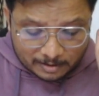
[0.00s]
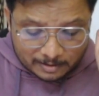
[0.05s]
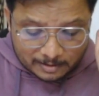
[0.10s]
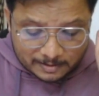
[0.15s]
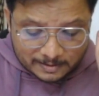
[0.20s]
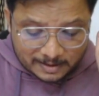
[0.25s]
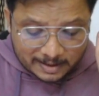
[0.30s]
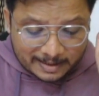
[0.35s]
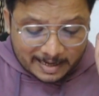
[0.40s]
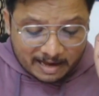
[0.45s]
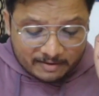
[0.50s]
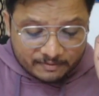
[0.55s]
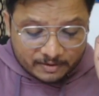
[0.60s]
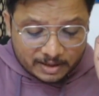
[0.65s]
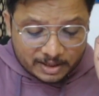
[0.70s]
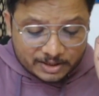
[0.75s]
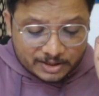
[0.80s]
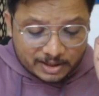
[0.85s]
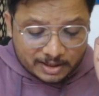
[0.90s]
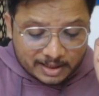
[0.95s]
See,
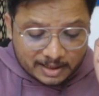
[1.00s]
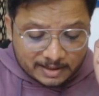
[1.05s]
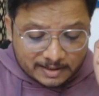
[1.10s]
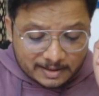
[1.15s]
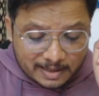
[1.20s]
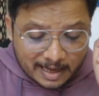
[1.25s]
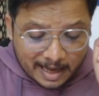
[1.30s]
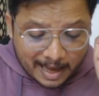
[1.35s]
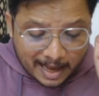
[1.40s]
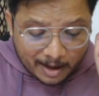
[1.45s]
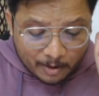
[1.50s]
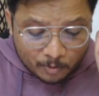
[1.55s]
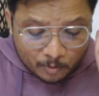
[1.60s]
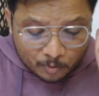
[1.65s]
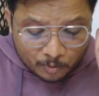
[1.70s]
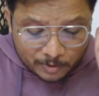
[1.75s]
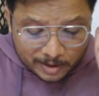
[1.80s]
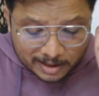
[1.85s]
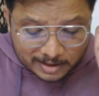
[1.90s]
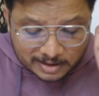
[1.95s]
definition is
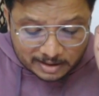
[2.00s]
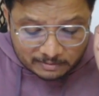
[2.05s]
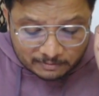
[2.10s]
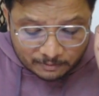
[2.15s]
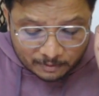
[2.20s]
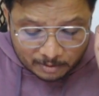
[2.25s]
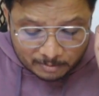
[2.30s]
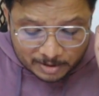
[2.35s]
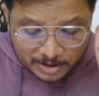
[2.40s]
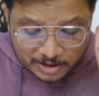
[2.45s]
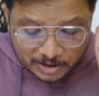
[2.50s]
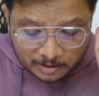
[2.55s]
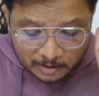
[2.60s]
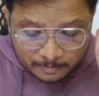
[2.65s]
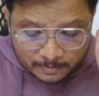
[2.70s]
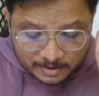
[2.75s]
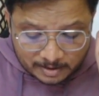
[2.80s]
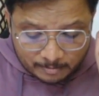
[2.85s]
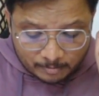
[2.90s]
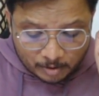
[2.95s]
average information
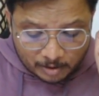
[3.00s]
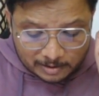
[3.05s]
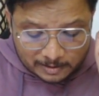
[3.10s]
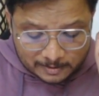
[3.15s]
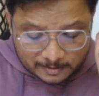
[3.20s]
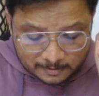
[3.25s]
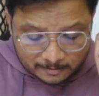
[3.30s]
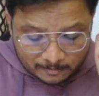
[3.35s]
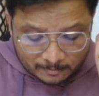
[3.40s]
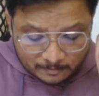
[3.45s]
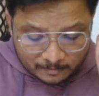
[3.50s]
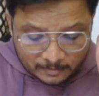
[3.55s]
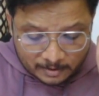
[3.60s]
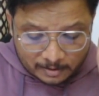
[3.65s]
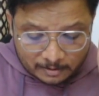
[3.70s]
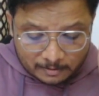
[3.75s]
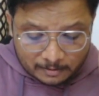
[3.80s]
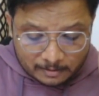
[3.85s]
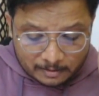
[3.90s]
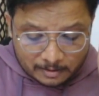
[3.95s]
of symbols.
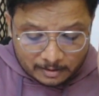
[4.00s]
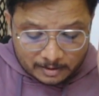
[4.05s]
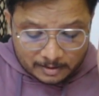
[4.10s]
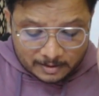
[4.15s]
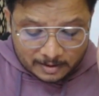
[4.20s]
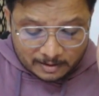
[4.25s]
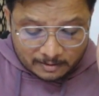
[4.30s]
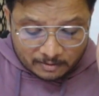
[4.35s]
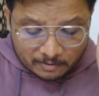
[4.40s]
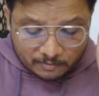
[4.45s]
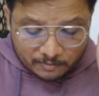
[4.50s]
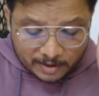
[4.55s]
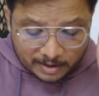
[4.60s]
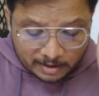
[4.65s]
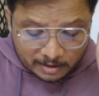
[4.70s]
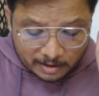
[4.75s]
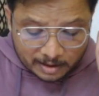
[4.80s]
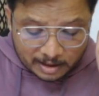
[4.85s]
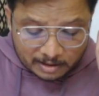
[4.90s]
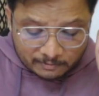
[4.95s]

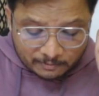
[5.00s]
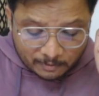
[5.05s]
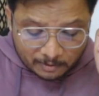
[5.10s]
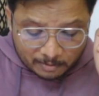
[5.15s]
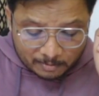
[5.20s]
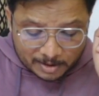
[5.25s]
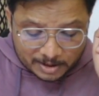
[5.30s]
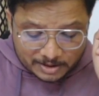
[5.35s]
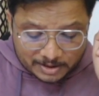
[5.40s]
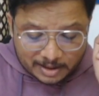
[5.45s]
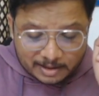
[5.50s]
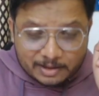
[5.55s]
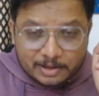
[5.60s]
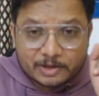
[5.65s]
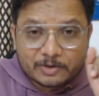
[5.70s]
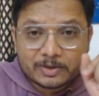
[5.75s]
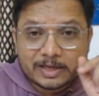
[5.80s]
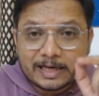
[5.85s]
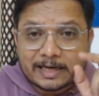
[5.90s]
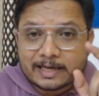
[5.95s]
With information,
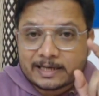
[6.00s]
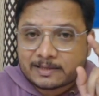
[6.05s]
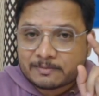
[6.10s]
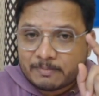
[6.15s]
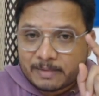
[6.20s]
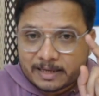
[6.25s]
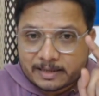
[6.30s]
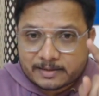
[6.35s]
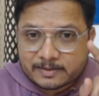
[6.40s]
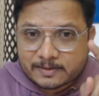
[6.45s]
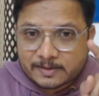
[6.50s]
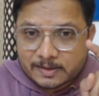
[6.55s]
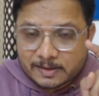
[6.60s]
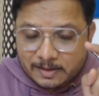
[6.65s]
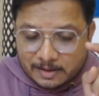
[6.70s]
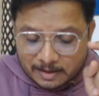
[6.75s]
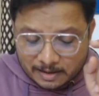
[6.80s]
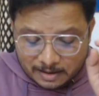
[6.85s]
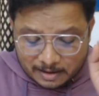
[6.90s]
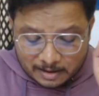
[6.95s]
unit is bits.
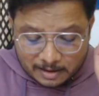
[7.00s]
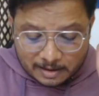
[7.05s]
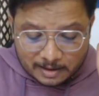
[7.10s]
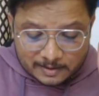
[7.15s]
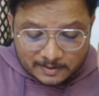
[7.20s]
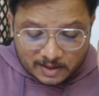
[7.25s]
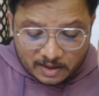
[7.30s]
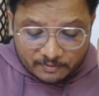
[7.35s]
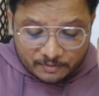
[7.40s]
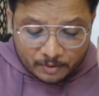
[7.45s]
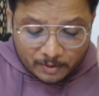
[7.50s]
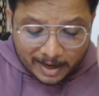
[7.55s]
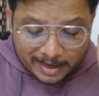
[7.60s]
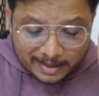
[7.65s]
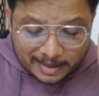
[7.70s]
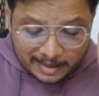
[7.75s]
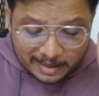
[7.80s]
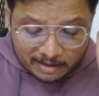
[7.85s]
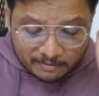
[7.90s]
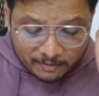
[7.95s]
So if you
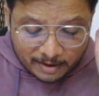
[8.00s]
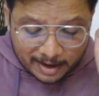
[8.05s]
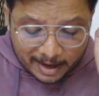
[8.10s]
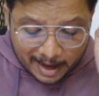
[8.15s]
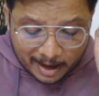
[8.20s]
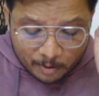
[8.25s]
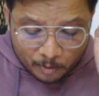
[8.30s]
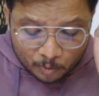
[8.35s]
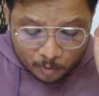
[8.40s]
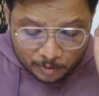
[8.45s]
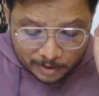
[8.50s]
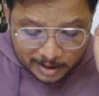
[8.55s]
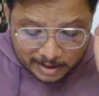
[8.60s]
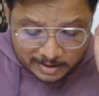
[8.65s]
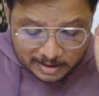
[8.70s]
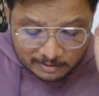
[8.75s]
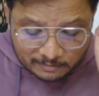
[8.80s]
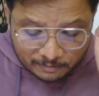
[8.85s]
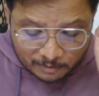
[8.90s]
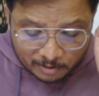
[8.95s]
identify average
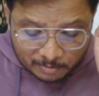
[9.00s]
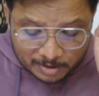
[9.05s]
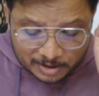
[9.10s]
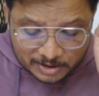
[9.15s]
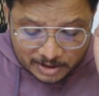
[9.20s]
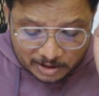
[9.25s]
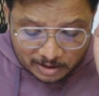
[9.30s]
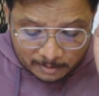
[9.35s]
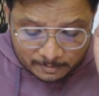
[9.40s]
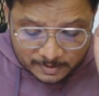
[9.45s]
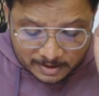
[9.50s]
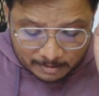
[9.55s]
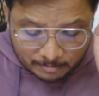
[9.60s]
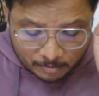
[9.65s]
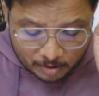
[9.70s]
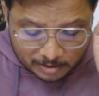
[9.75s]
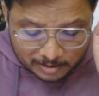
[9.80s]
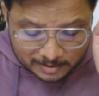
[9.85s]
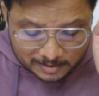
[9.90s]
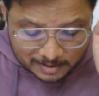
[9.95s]
information of
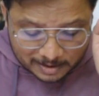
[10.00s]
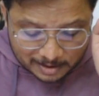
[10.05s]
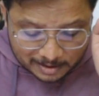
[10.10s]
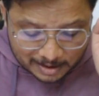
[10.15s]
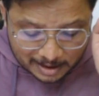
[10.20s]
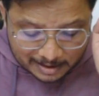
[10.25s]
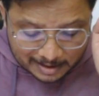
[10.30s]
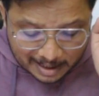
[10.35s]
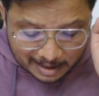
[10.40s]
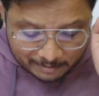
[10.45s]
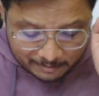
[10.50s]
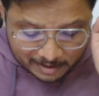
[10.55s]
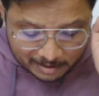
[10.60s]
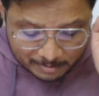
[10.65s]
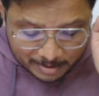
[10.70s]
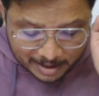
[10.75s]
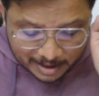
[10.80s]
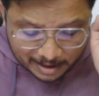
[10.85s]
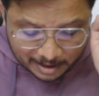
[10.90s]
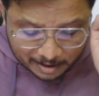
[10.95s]
symbols, then that will
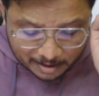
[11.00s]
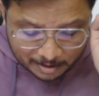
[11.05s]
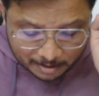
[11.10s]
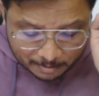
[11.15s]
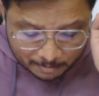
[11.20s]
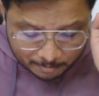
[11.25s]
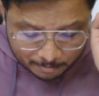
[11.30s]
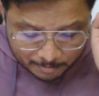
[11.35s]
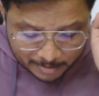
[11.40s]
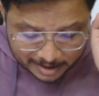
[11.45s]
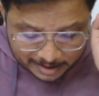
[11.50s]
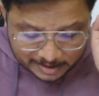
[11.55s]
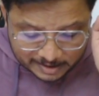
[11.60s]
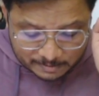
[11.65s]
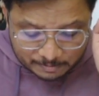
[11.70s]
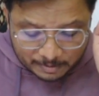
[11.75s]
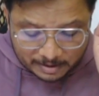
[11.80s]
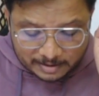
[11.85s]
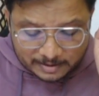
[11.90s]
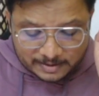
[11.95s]
be bits
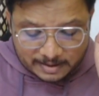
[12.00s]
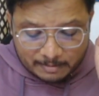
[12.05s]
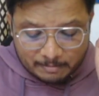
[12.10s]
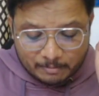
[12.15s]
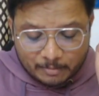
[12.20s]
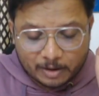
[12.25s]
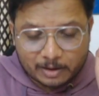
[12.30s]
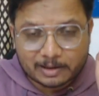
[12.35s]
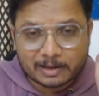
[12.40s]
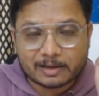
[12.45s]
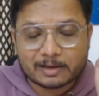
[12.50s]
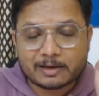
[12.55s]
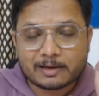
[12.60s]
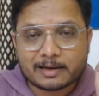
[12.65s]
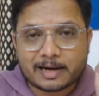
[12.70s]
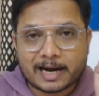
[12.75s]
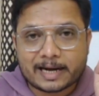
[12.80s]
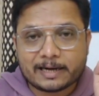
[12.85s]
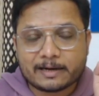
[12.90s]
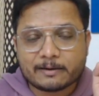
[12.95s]
per symbol,
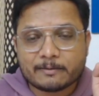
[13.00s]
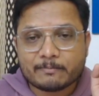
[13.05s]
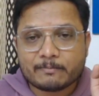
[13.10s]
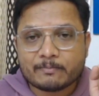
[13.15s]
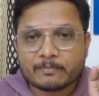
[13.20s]
right?